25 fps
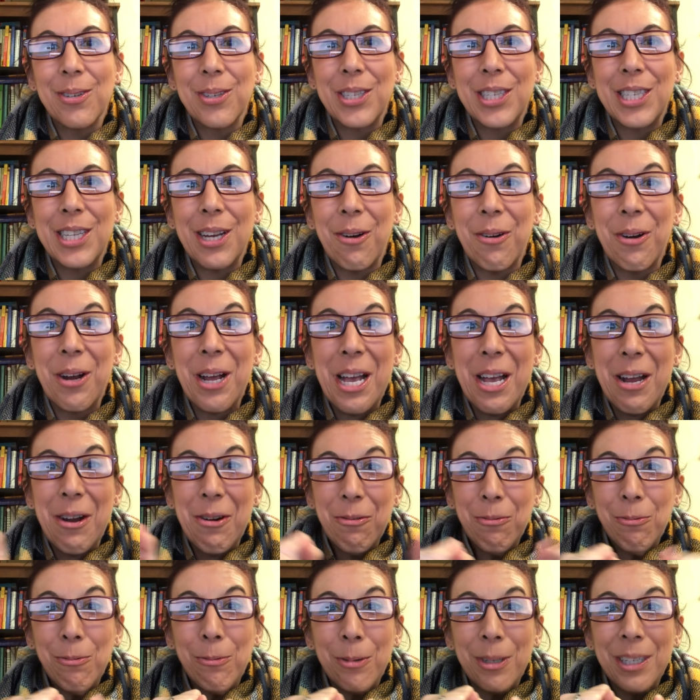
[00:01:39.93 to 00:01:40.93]
So
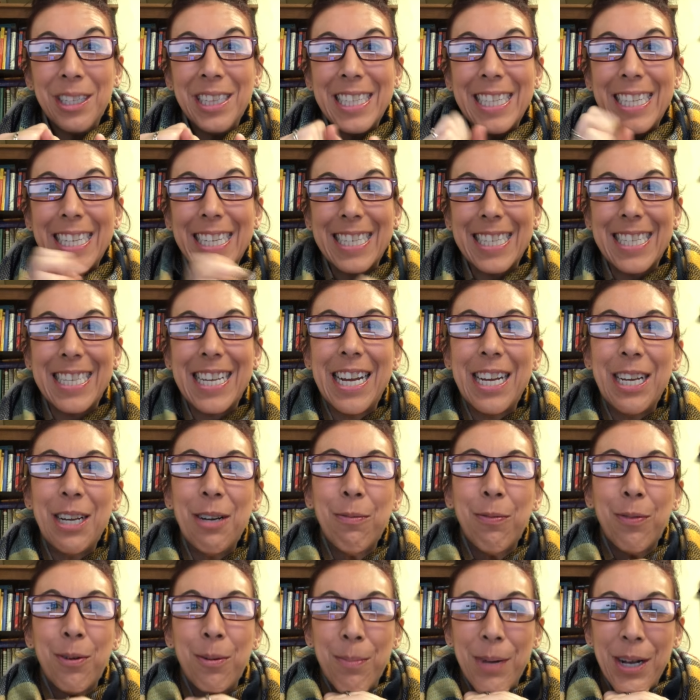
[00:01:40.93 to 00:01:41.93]
really excited
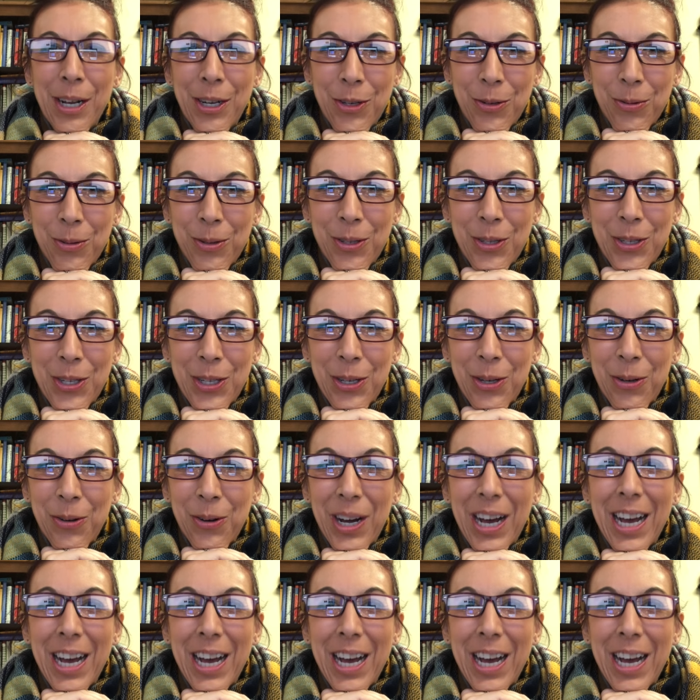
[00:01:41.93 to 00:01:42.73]
for module 2.